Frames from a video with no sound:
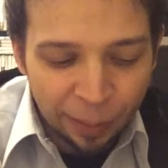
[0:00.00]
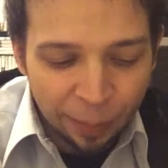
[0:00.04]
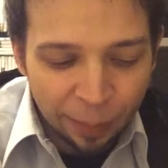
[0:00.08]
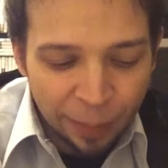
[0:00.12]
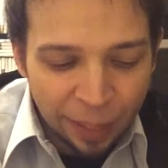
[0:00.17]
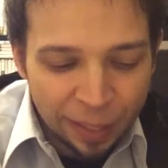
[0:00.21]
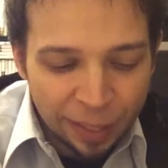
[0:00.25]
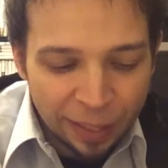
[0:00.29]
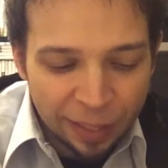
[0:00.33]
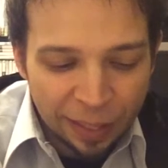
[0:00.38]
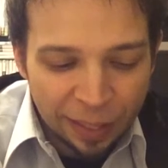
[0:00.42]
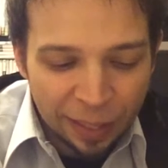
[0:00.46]

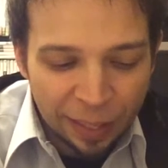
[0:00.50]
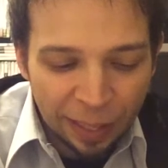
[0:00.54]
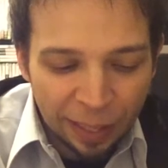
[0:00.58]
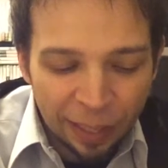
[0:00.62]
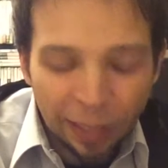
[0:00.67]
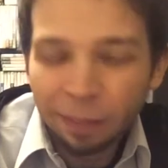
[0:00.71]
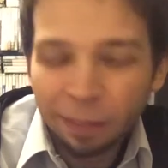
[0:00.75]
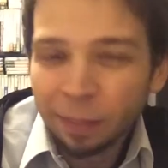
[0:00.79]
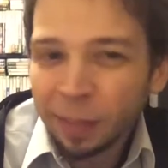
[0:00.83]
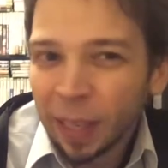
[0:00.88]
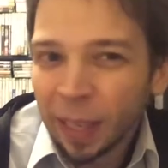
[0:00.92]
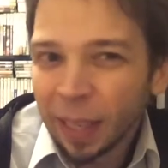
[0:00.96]
It's kind
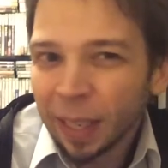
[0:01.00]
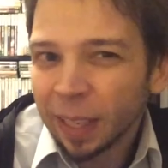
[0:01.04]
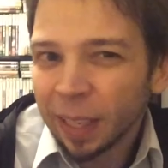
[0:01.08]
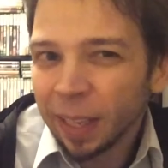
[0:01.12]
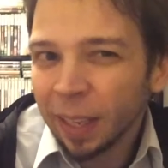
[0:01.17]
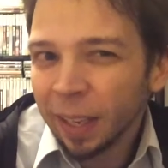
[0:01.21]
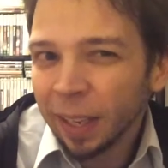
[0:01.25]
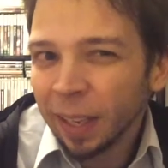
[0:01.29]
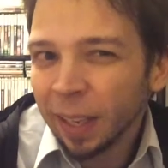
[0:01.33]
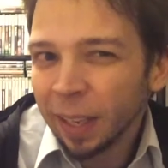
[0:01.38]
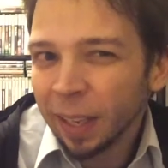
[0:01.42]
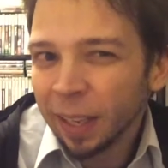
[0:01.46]
of like
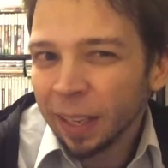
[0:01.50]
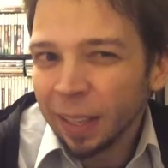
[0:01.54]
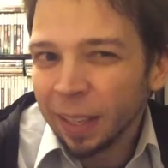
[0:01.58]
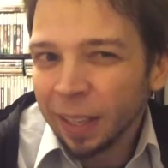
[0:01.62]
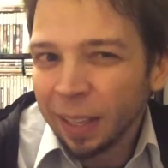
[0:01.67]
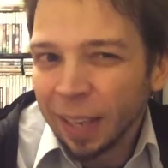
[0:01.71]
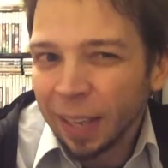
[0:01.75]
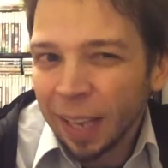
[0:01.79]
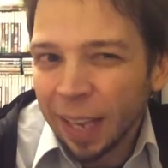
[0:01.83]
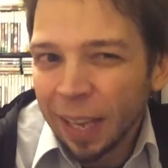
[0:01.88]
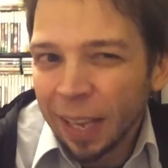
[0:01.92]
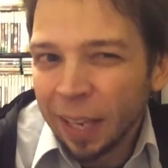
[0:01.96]

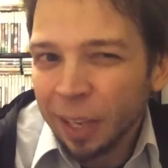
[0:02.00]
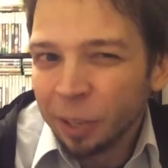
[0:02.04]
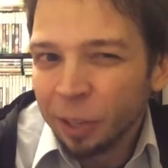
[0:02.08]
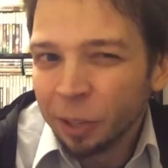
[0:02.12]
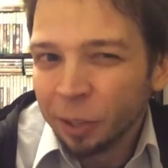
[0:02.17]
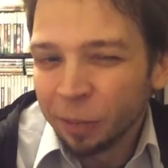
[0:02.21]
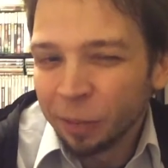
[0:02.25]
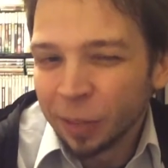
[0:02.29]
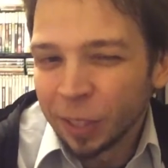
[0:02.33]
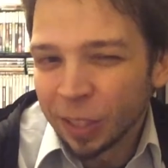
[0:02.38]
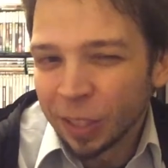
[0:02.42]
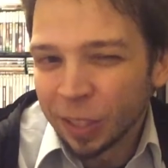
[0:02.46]
an Age
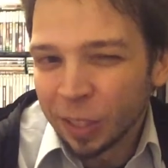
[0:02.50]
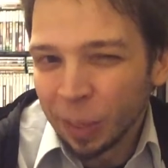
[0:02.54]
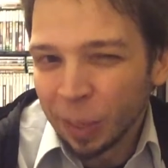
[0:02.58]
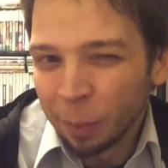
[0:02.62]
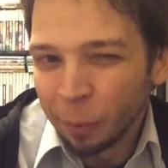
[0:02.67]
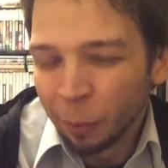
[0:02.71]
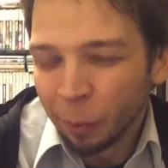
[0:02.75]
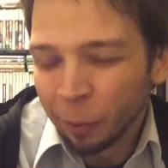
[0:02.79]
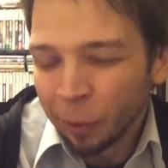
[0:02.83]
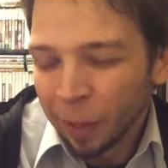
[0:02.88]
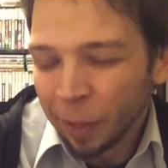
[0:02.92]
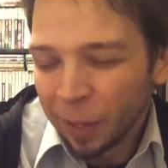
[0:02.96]
of
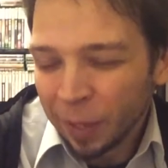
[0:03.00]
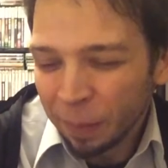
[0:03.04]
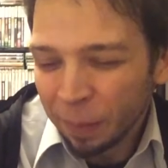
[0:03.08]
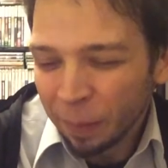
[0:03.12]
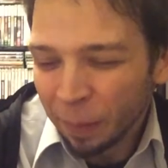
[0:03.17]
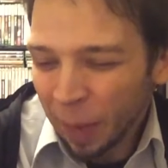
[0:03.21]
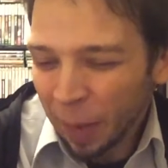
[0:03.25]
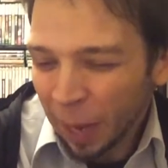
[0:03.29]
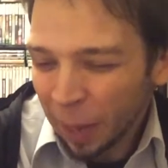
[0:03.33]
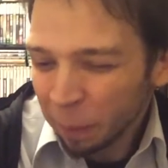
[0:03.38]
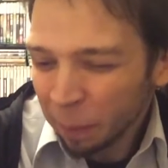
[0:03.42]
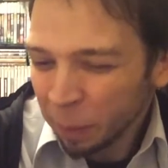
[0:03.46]
Discovery
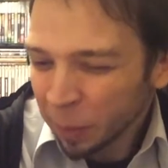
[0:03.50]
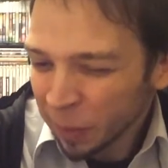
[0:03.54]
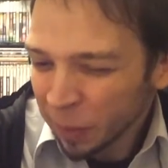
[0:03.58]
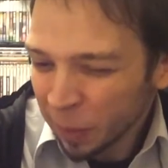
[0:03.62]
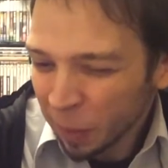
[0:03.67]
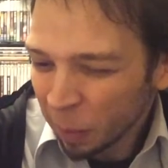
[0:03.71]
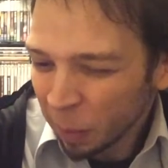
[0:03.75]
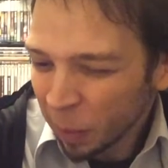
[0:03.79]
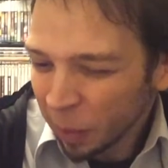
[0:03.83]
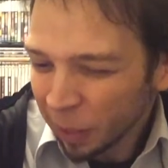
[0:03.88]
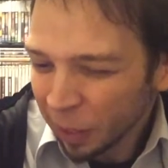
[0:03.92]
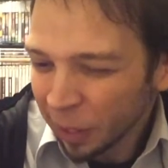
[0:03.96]
map
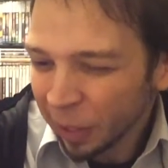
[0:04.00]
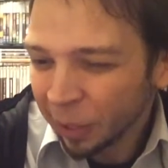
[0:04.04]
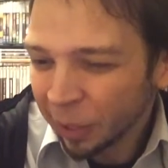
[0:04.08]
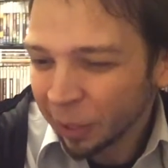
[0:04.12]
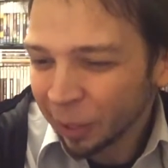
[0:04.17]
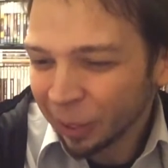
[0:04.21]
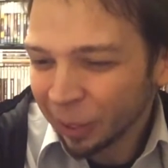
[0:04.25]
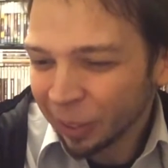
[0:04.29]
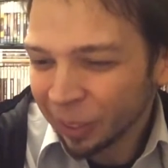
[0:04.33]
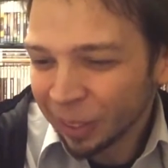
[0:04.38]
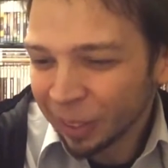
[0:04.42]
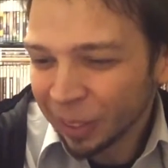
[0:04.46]

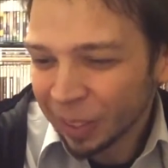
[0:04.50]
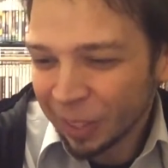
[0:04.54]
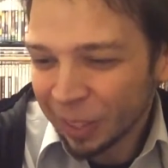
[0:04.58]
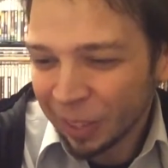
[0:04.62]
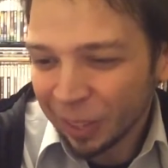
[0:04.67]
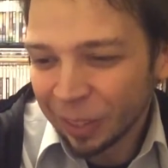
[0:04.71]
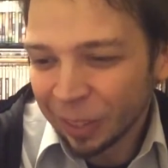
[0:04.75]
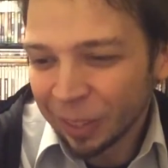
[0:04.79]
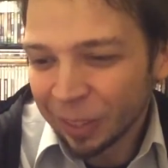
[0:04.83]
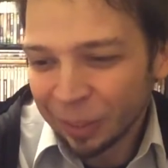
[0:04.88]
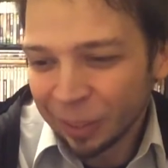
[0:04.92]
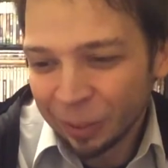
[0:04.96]
simulator. It's
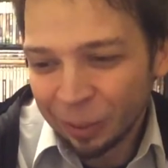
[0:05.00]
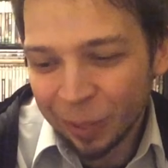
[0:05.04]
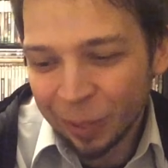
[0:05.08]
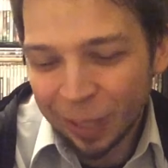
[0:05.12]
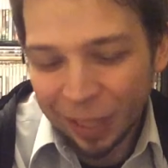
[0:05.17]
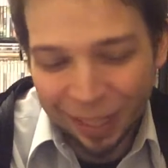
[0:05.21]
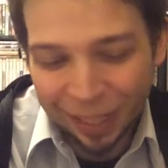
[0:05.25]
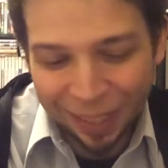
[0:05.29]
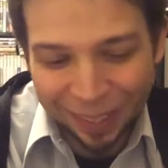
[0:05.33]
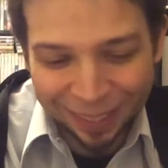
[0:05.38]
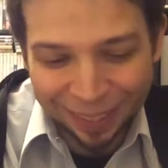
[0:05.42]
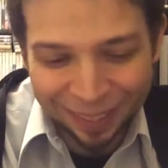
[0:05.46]
hard
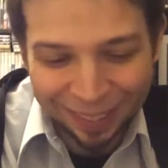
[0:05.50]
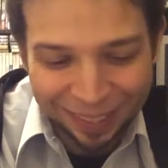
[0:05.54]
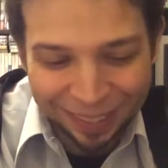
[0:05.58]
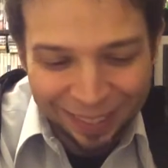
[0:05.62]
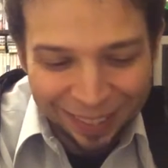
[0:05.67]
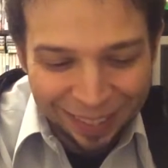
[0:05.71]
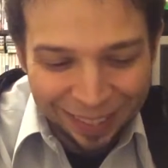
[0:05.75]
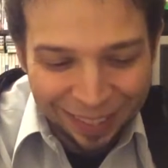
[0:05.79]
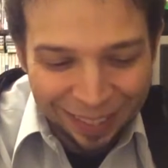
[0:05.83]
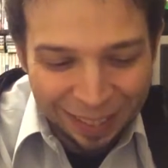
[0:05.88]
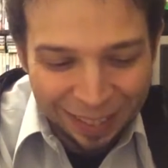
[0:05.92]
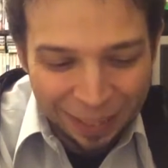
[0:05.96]
to
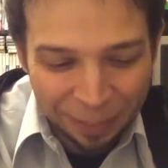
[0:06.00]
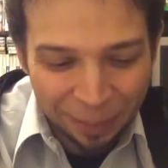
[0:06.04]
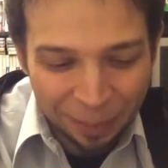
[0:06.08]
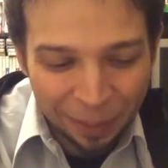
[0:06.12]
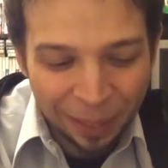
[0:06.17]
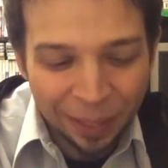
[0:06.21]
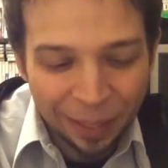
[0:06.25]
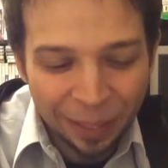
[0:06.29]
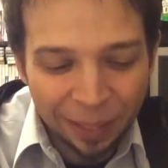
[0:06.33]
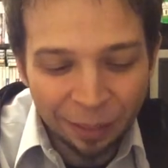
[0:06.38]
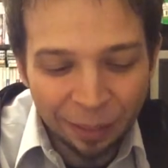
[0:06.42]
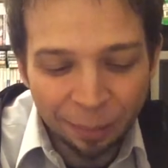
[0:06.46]

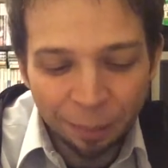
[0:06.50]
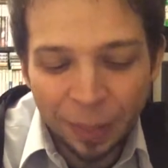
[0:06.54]
explain it.